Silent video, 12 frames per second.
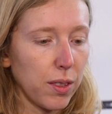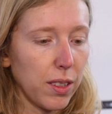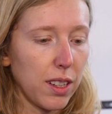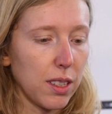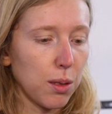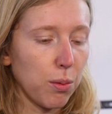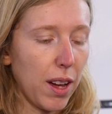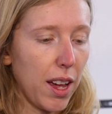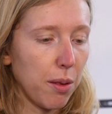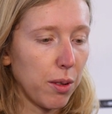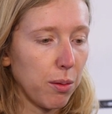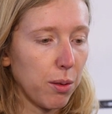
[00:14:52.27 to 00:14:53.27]
this way
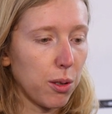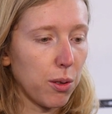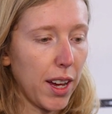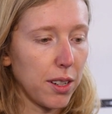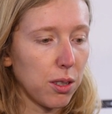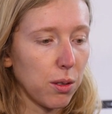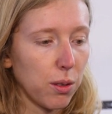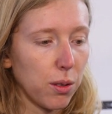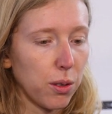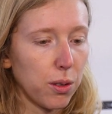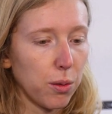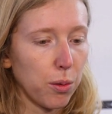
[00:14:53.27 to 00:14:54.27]
we try
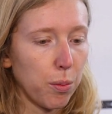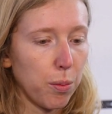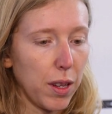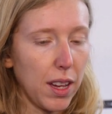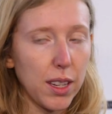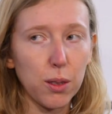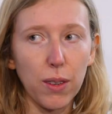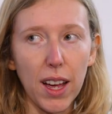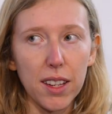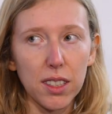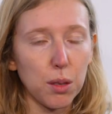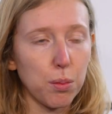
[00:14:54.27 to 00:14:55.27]
to be as
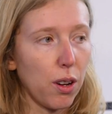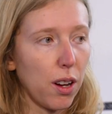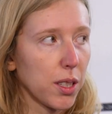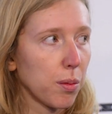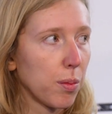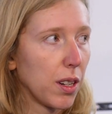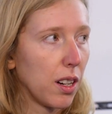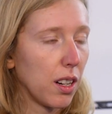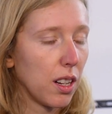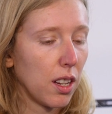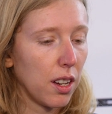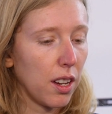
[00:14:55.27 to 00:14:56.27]
fast as possible
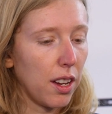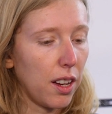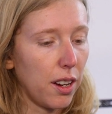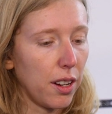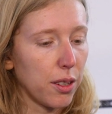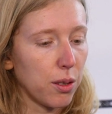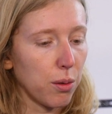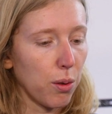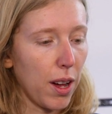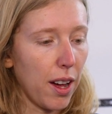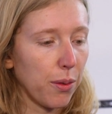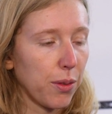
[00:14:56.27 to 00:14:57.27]

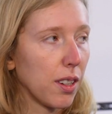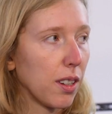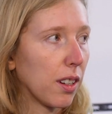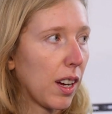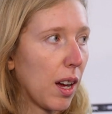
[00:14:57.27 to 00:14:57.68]
to